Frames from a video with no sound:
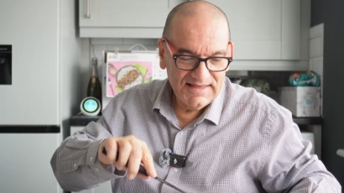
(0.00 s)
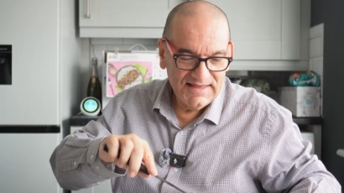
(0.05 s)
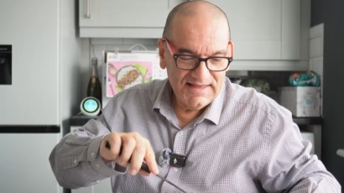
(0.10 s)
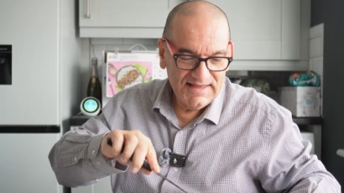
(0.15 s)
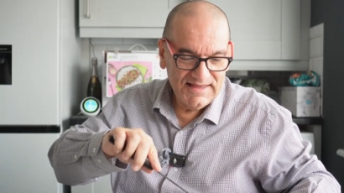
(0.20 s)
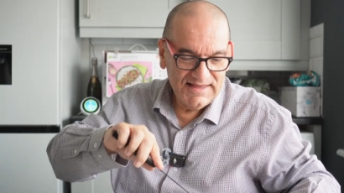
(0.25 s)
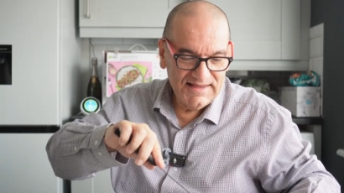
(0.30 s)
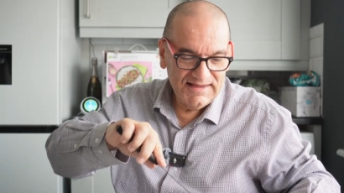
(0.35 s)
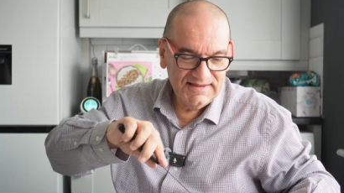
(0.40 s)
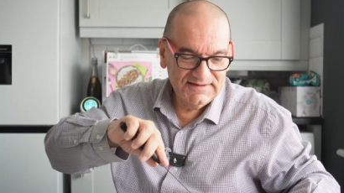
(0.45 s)

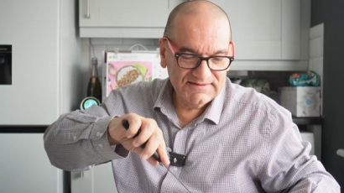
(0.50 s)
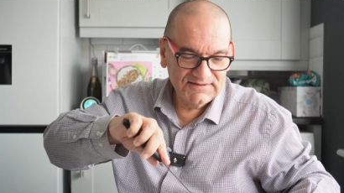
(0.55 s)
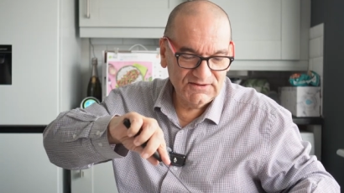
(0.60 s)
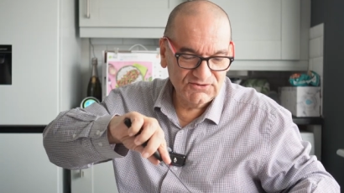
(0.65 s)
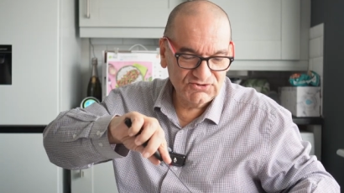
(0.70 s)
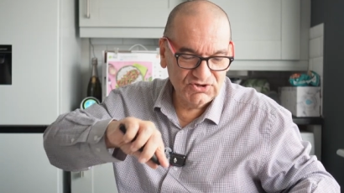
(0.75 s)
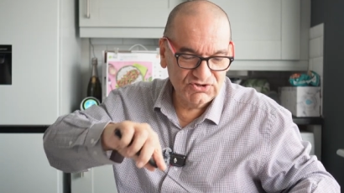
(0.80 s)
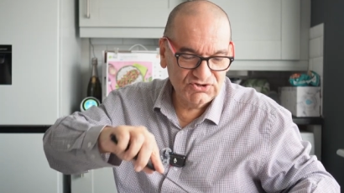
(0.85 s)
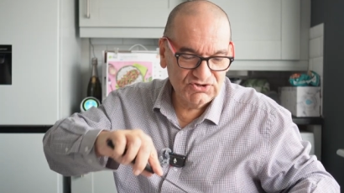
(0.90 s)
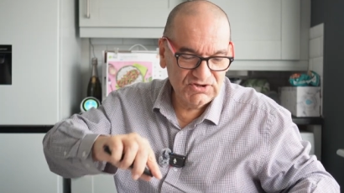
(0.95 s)
Uh, he's
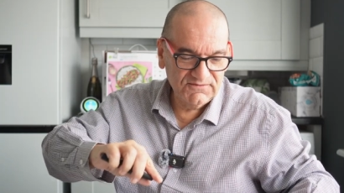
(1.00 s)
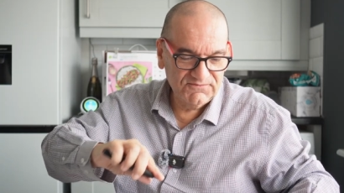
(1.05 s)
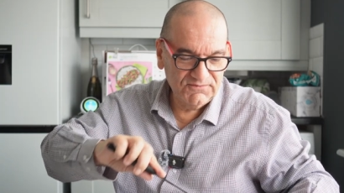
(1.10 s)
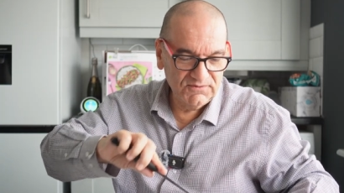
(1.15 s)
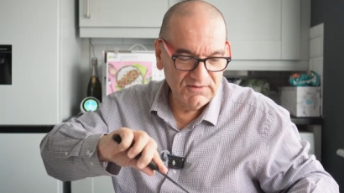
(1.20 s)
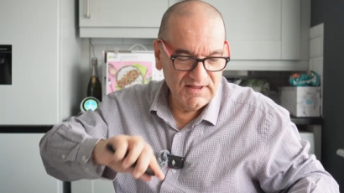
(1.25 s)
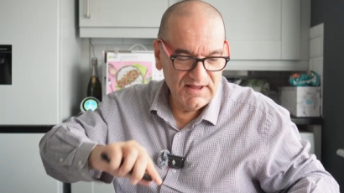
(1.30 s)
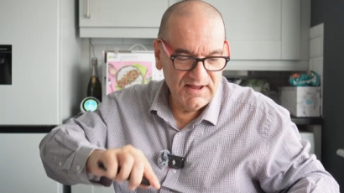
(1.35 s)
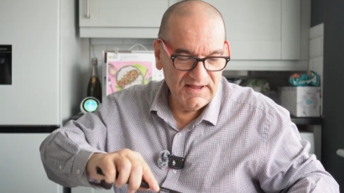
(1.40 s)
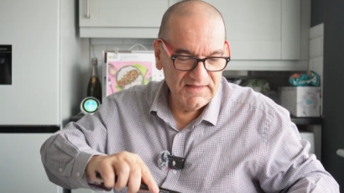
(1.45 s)
such a
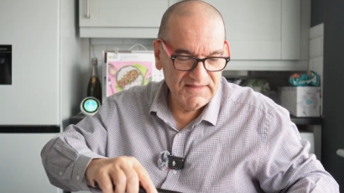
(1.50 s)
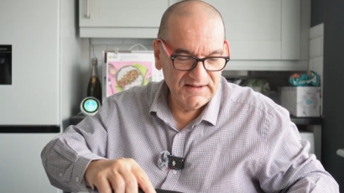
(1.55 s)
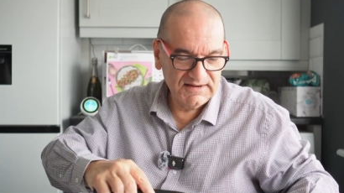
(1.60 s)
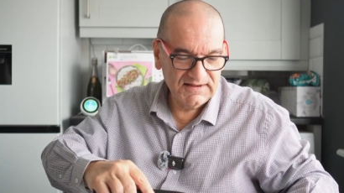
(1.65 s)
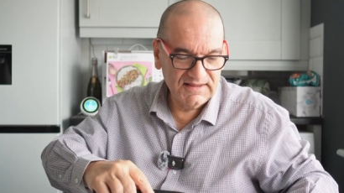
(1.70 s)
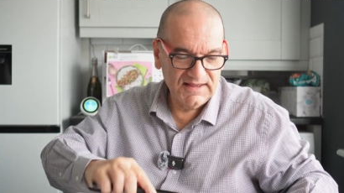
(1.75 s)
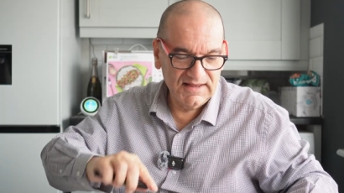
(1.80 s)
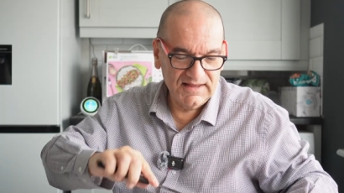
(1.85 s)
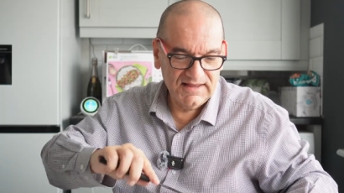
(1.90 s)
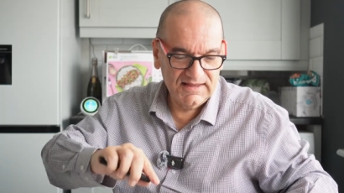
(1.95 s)
cheerful guy,
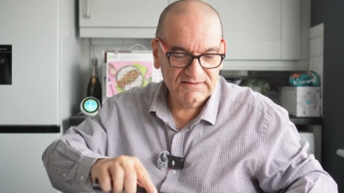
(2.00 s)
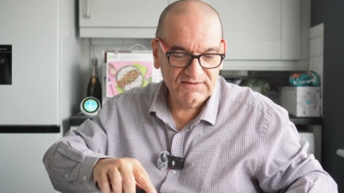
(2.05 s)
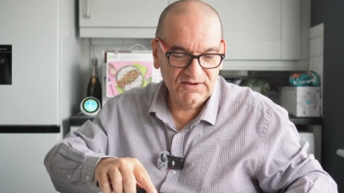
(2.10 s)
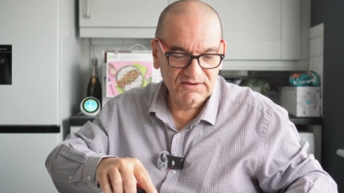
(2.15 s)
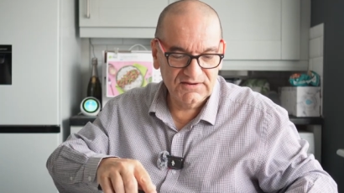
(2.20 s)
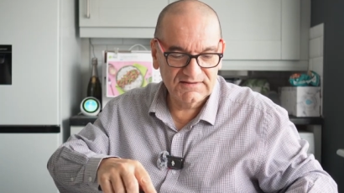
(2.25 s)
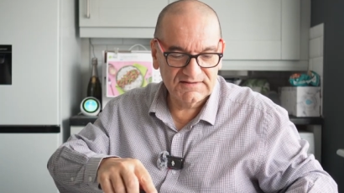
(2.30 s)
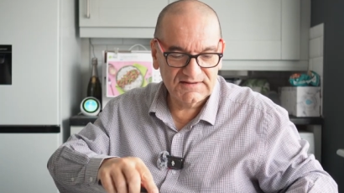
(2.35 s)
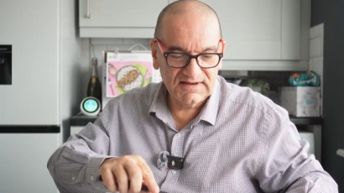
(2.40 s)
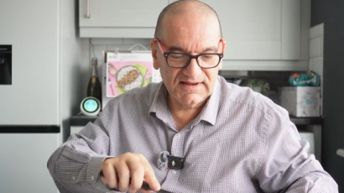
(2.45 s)
that guy.
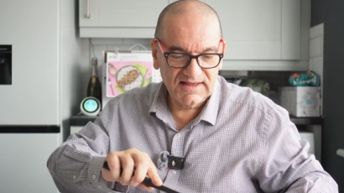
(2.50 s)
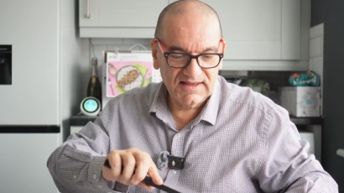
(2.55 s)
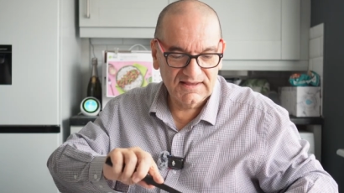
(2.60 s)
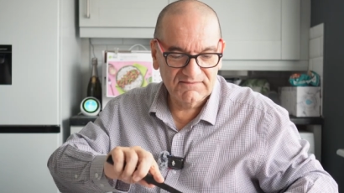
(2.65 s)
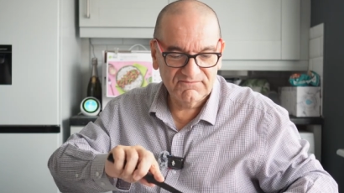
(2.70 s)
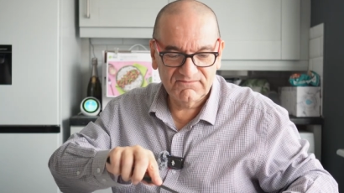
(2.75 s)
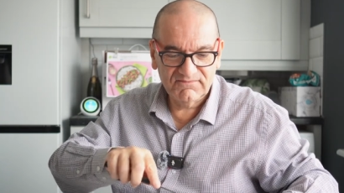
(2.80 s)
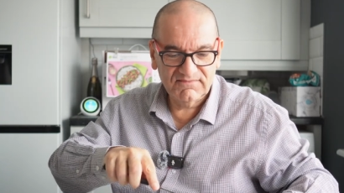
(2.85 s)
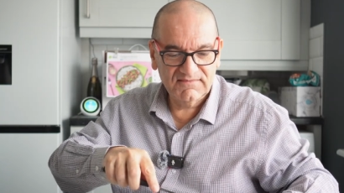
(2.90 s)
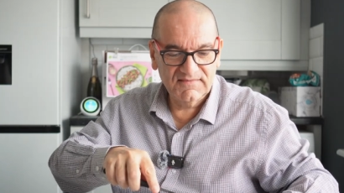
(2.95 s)
Honestly, I